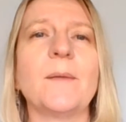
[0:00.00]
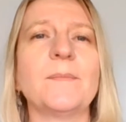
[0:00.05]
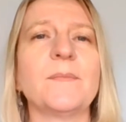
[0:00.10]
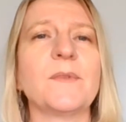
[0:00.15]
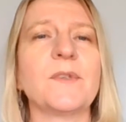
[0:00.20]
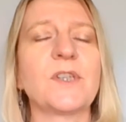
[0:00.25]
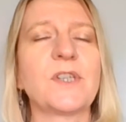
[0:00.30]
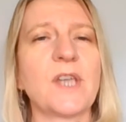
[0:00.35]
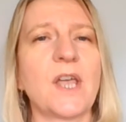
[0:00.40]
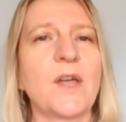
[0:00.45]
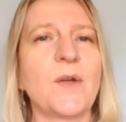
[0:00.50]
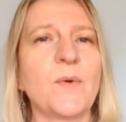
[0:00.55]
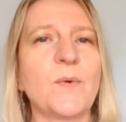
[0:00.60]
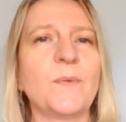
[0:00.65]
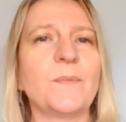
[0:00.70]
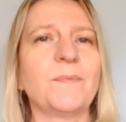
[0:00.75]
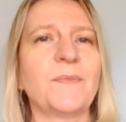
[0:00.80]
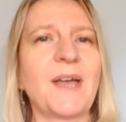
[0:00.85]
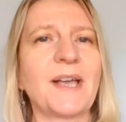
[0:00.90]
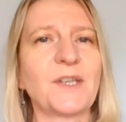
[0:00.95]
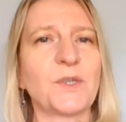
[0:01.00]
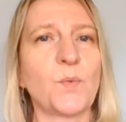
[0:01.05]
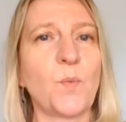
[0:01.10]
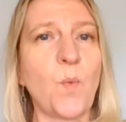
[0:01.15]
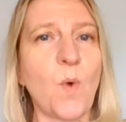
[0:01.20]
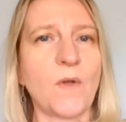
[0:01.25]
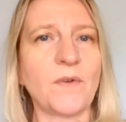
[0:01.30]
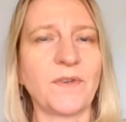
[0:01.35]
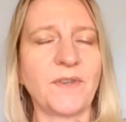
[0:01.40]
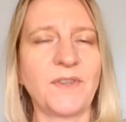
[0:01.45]
So that's
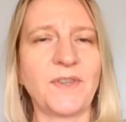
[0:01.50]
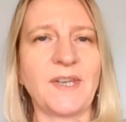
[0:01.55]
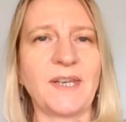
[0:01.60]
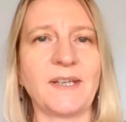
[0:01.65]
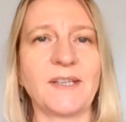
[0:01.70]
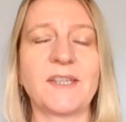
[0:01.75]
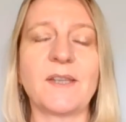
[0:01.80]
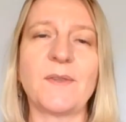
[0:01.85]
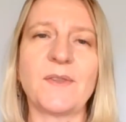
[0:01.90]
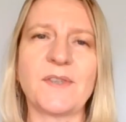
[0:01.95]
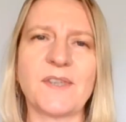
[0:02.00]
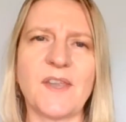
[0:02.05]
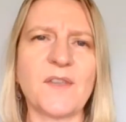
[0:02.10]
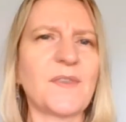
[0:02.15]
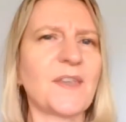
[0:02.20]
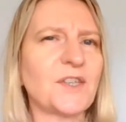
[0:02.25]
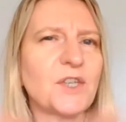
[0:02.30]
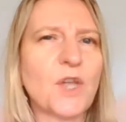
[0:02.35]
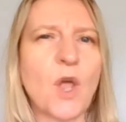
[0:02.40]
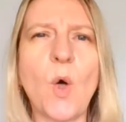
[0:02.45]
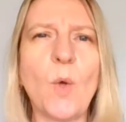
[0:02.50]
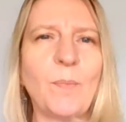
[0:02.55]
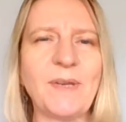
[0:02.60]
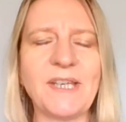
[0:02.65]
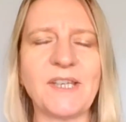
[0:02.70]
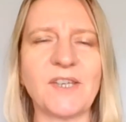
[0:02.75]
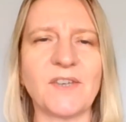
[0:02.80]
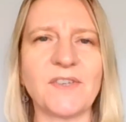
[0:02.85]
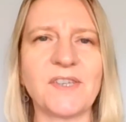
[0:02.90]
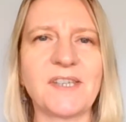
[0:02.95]
one thing. So that's a whole
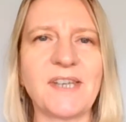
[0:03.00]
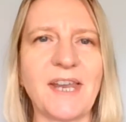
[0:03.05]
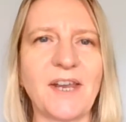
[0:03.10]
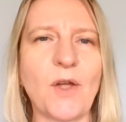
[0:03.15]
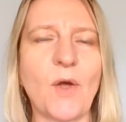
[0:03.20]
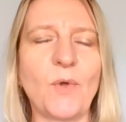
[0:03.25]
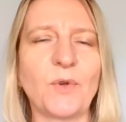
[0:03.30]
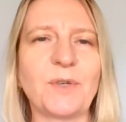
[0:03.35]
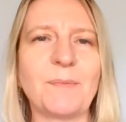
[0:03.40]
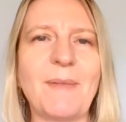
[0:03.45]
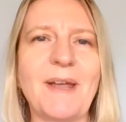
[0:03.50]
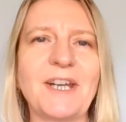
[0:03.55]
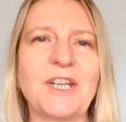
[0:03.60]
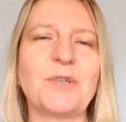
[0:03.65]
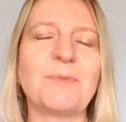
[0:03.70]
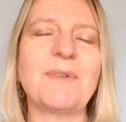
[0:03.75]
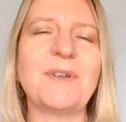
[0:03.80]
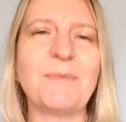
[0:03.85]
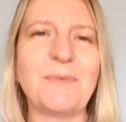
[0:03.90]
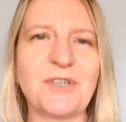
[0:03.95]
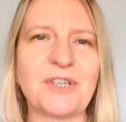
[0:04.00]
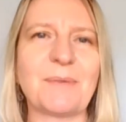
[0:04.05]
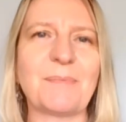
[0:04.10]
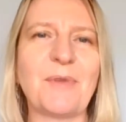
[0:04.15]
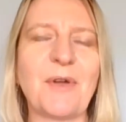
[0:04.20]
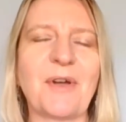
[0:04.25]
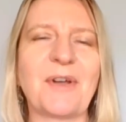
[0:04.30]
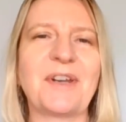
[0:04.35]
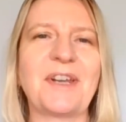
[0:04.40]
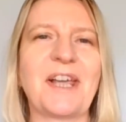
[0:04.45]
piece on stakeholder management, which I'm
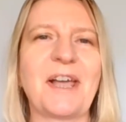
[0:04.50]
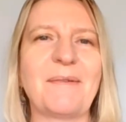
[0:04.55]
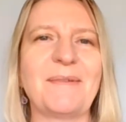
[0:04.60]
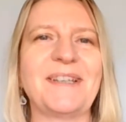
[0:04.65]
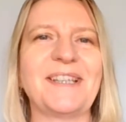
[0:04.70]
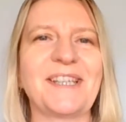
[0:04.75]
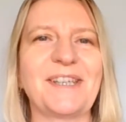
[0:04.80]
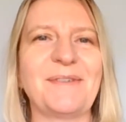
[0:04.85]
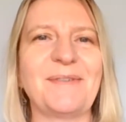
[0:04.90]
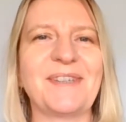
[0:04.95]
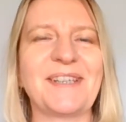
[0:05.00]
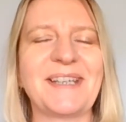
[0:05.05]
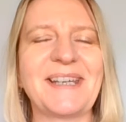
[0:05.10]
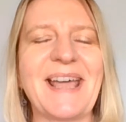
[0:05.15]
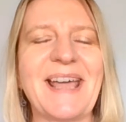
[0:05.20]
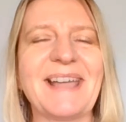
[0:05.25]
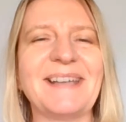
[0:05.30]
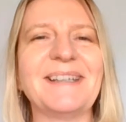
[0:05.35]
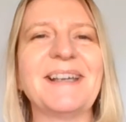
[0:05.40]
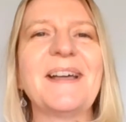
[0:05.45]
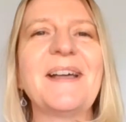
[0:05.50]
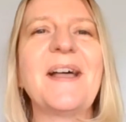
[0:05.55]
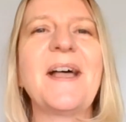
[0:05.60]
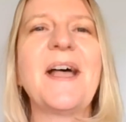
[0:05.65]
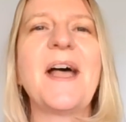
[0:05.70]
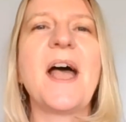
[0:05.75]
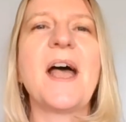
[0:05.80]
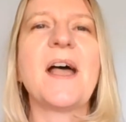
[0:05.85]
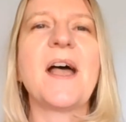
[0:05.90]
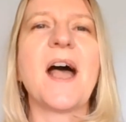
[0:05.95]
not going to go into today.
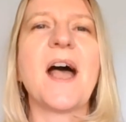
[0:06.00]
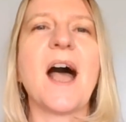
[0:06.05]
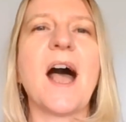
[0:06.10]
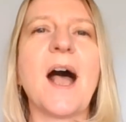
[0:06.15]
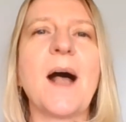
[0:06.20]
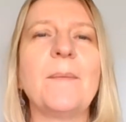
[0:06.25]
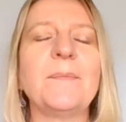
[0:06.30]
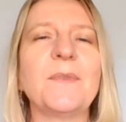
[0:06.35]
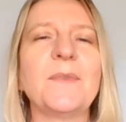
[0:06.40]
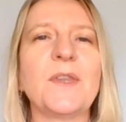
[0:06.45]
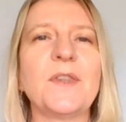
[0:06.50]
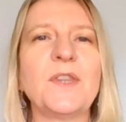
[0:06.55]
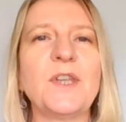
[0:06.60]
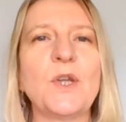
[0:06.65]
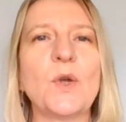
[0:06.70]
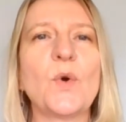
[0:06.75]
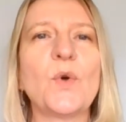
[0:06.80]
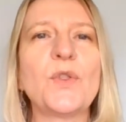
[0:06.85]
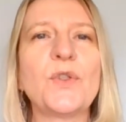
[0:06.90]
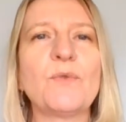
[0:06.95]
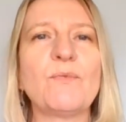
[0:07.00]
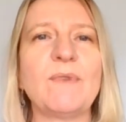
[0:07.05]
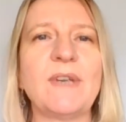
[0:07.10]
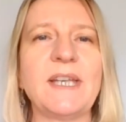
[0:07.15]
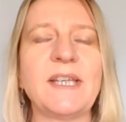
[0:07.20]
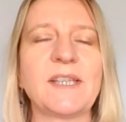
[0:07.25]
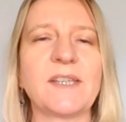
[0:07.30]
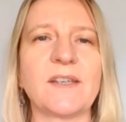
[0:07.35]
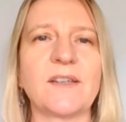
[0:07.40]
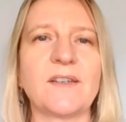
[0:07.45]
The other
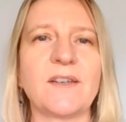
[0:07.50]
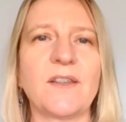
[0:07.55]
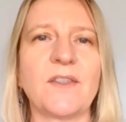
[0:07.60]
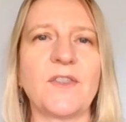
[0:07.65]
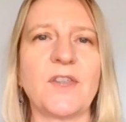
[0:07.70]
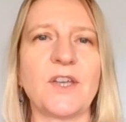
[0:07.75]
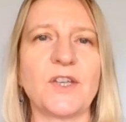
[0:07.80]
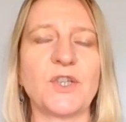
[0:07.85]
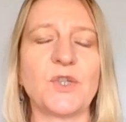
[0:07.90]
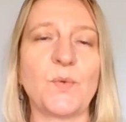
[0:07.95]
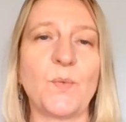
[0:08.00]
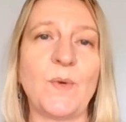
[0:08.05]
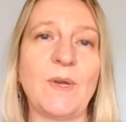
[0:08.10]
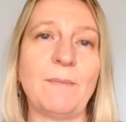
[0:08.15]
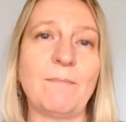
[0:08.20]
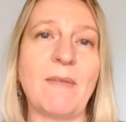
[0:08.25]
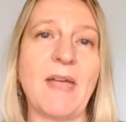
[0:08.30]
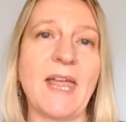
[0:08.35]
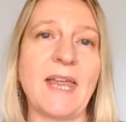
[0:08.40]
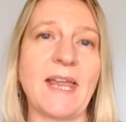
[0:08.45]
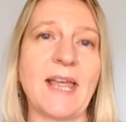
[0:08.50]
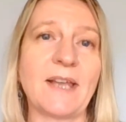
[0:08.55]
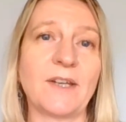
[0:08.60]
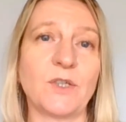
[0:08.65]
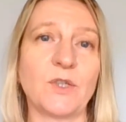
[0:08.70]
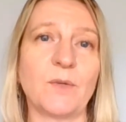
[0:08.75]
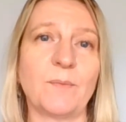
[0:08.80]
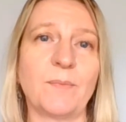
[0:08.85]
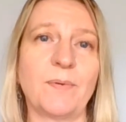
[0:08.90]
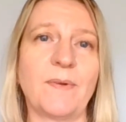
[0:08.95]
reason that we may
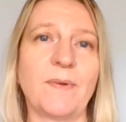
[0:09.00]
end up